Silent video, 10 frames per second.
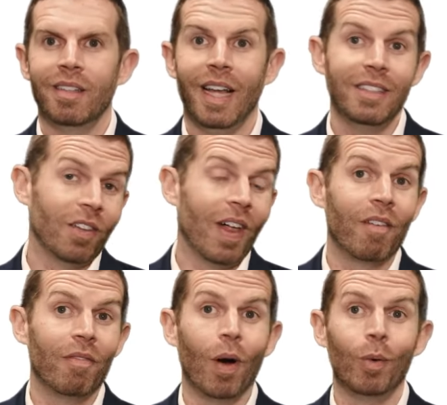That's a
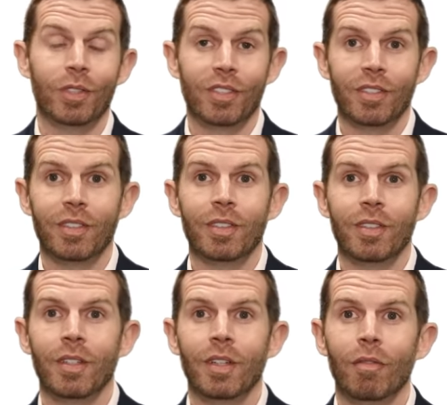lot of votes.
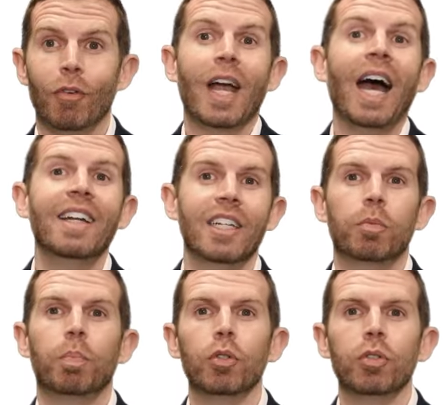For
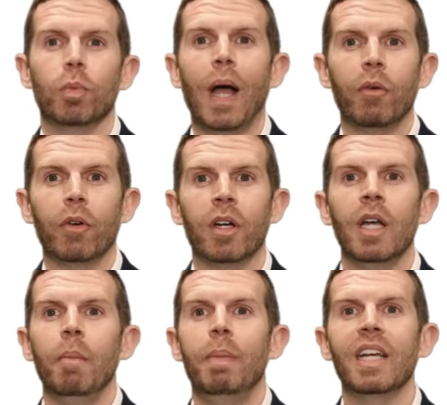context, Bruce Rauner
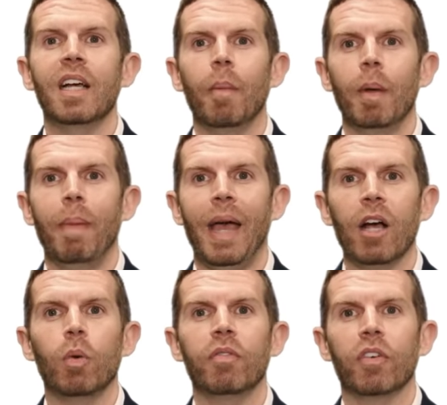beat incumbent
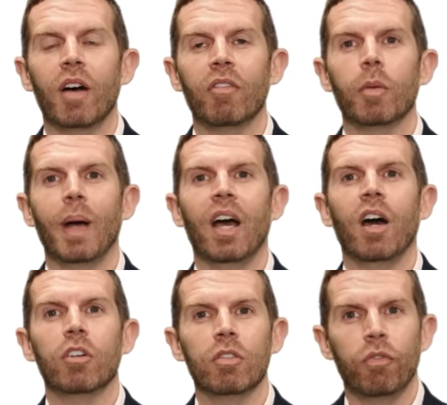Pat Quinn for governor by
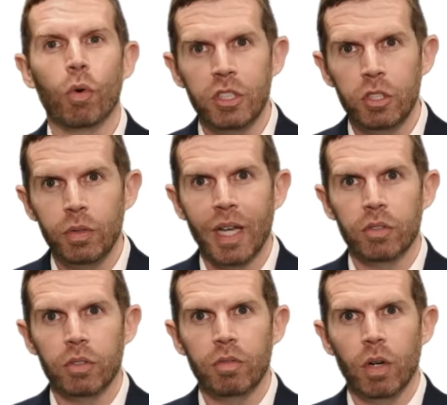
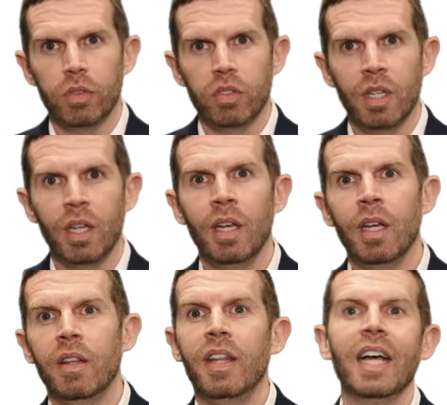142,000 votes.
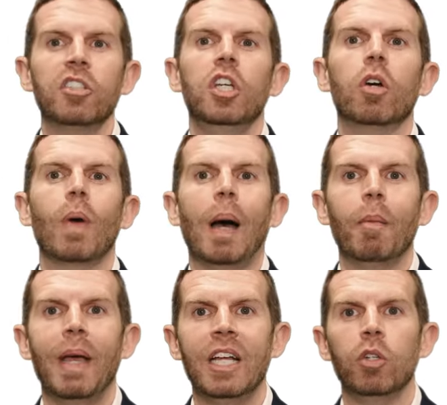The next year,
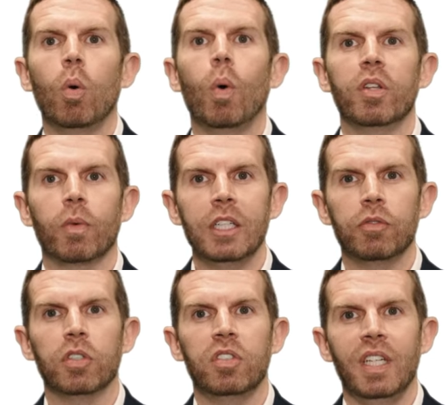Rahm Emanuel won the
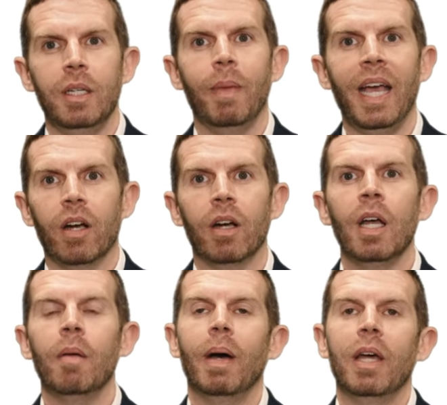race for city mayor
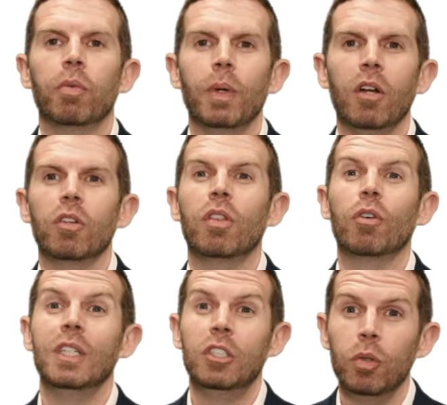by
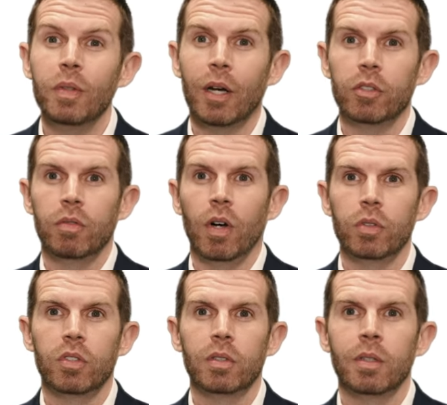332,000
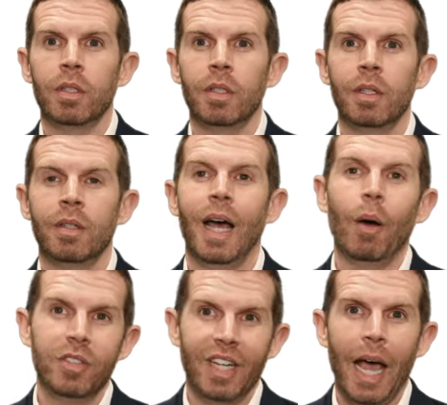votes.
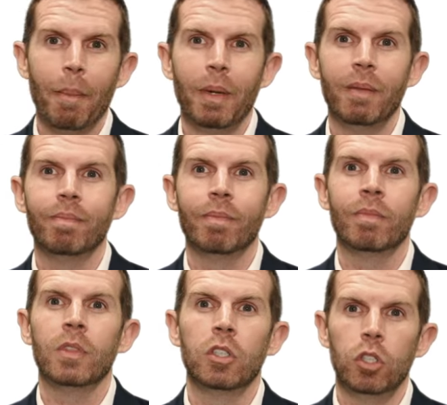How does it happen?
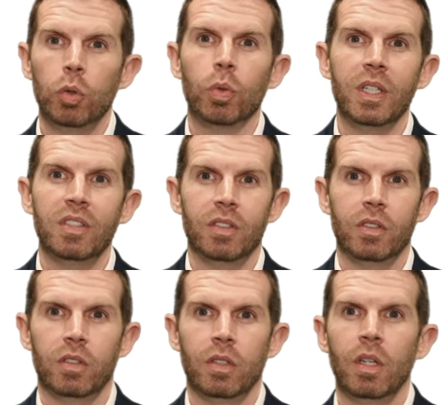Two
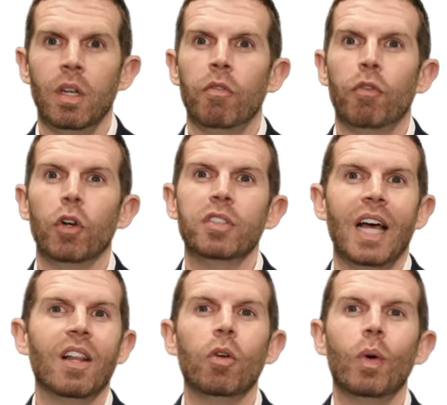reasons. First,
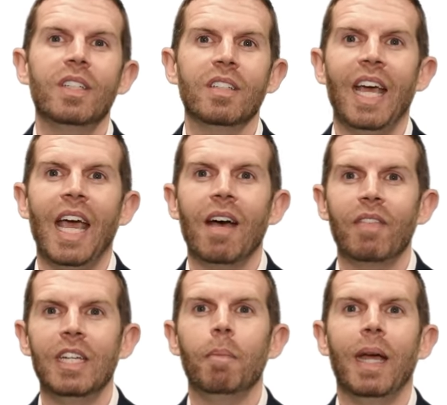Illinois doesn't
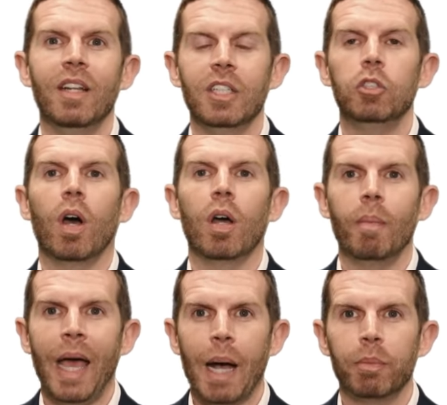have independently drawn
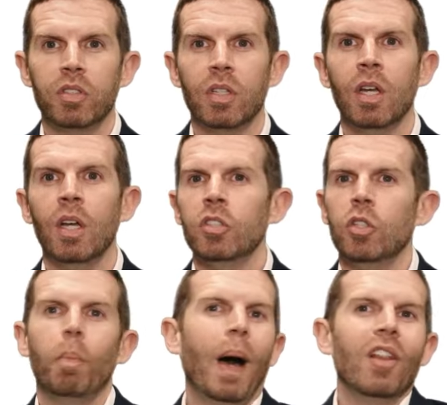maps.
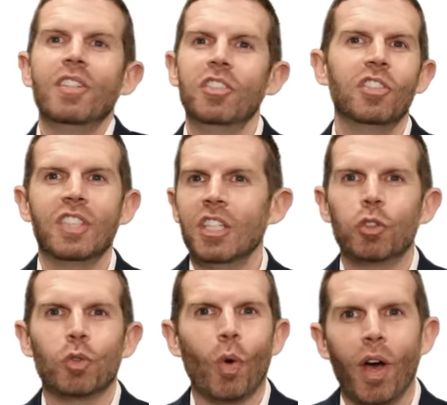So politicians get to
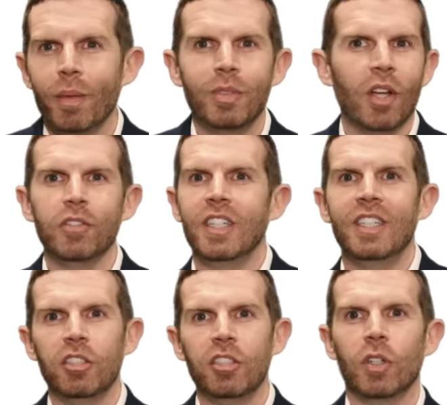draw themselves into
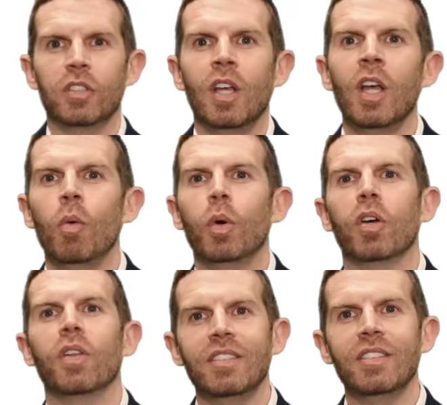districts where
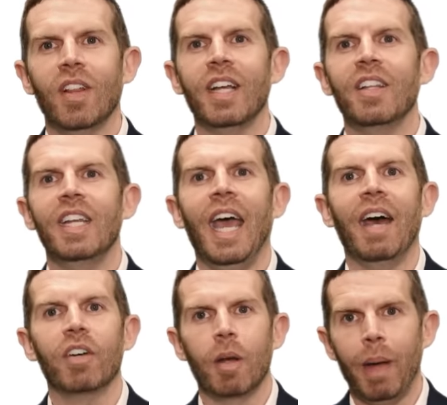they're less likely to
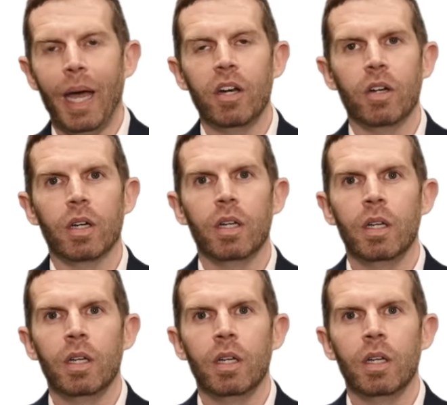have a competitor.